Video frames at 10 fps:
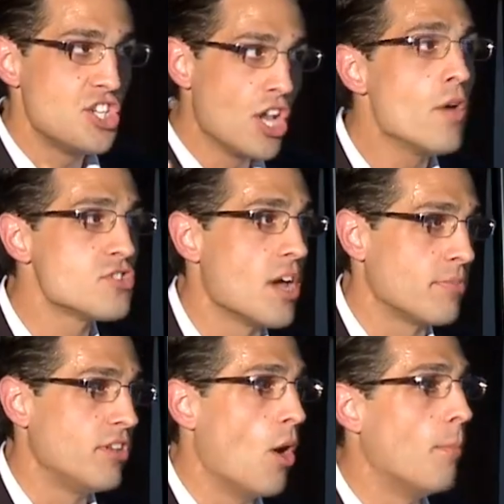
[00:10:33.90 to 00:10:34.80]
you know
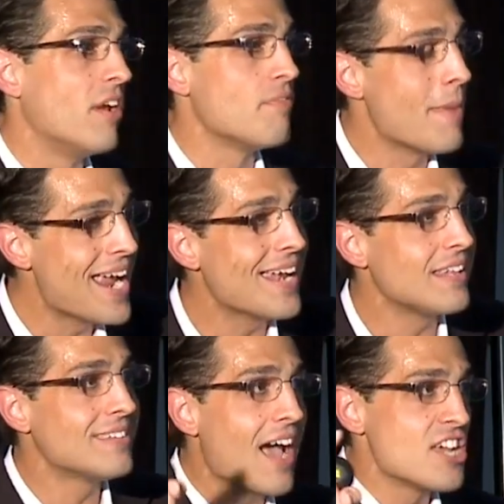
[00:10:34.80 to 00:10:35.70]
something, though, but if man and
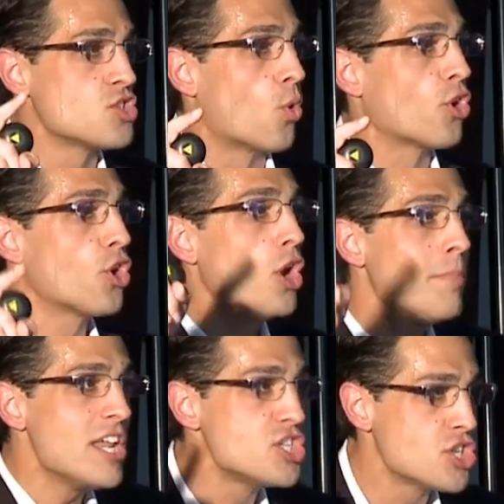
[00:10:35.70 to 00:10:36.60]
dinosaur could
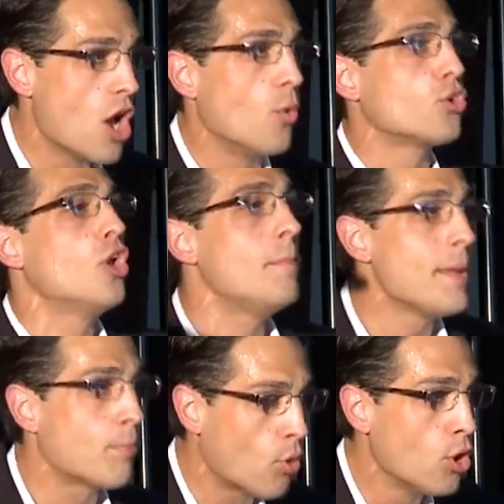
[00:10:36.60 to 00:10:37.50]
be shown, could be
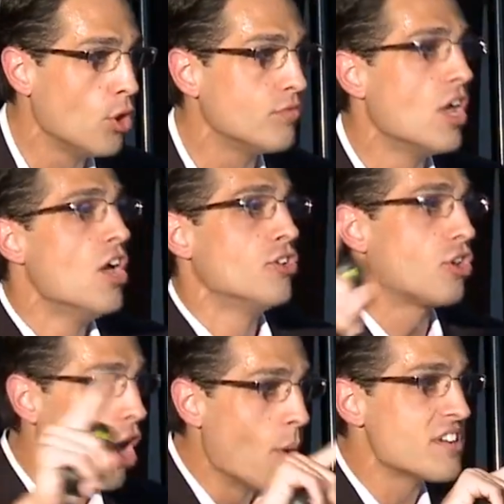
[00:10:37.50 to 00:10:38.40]
proved to
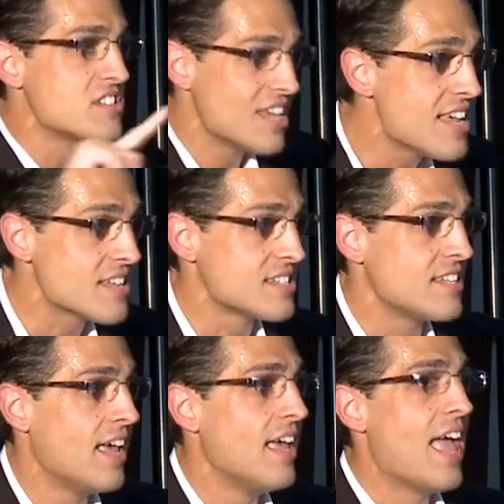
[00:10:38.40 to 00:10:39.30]
coexist,
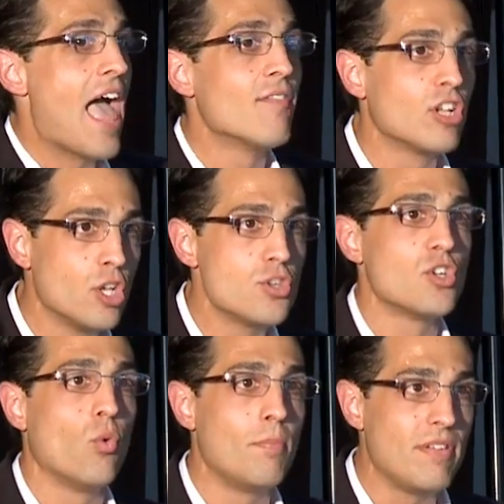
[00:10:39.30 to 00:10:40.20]

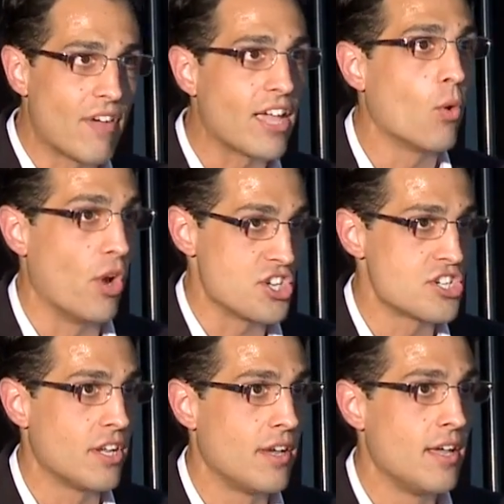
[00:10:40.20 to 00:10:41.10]
evolution would be
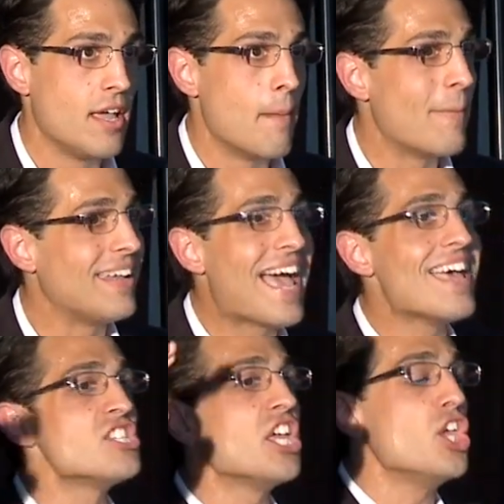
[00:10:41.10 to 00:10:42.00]
vanquished. Man, that
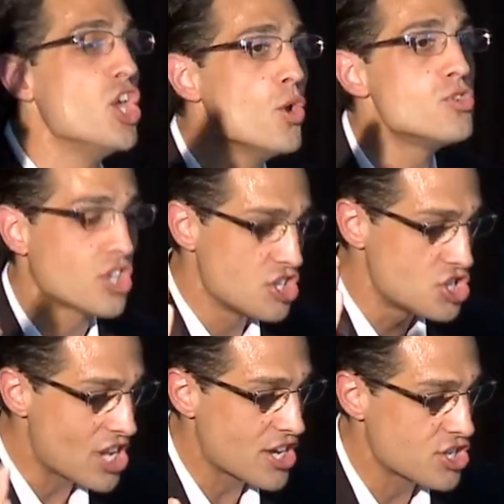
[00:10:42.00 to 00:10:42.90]
is a huge
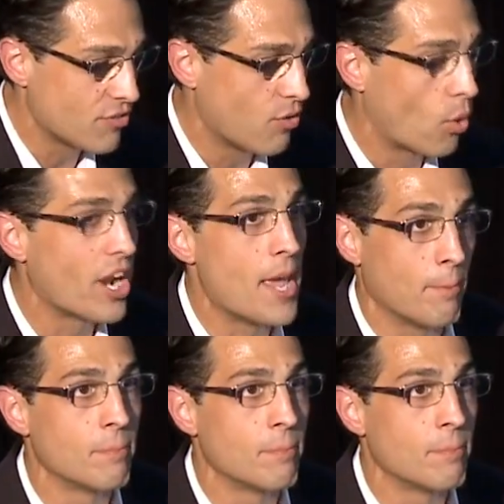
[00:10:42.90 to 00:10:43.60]
concession for him.